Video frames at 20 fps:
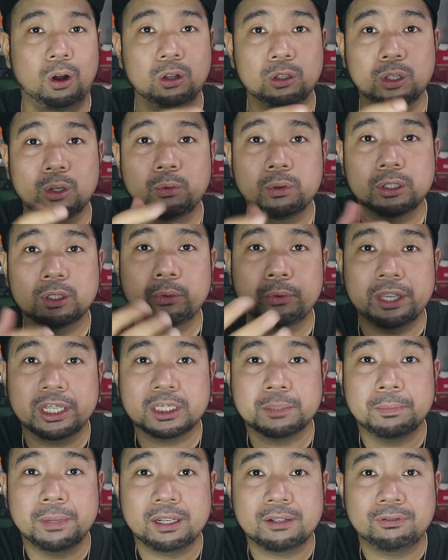Although, what do we
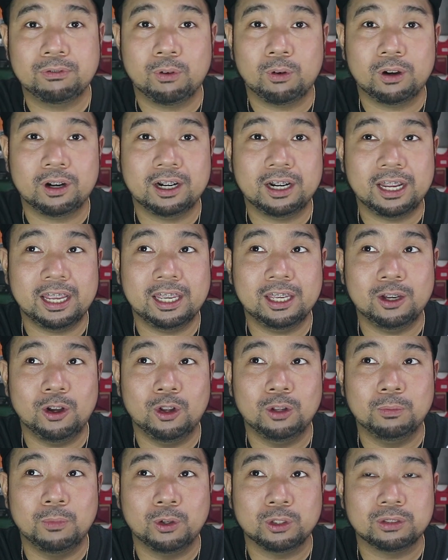expect for a
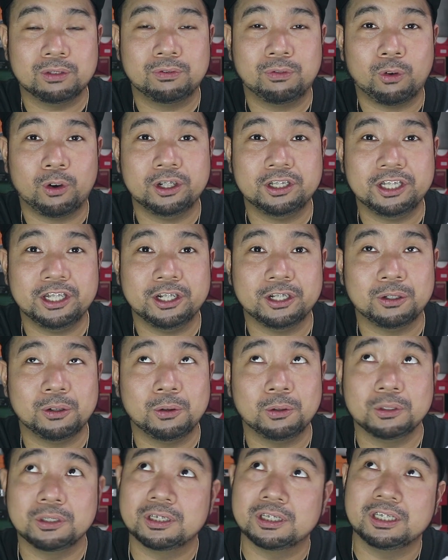almost
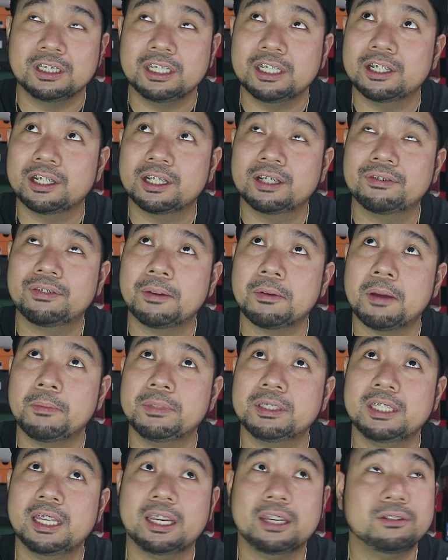40-year-old sneaker? If I'm not
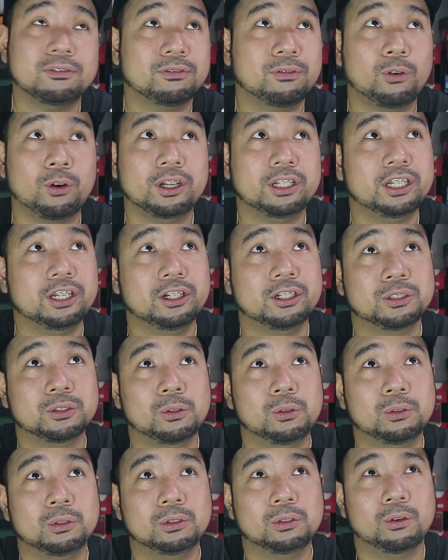mistaken, 40 years
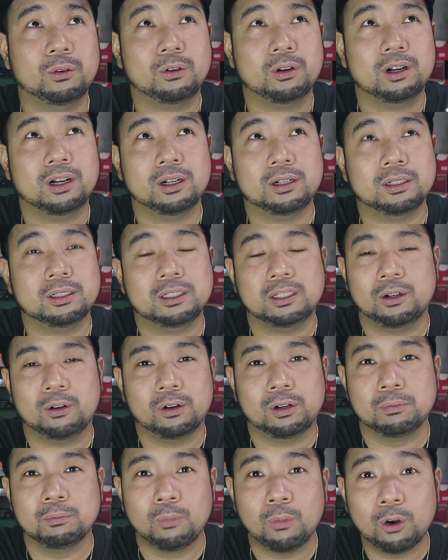old or
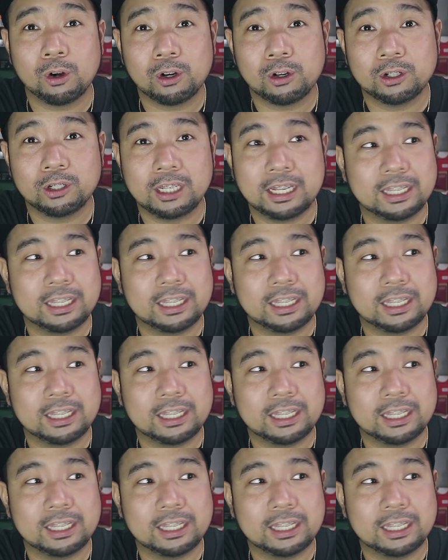more or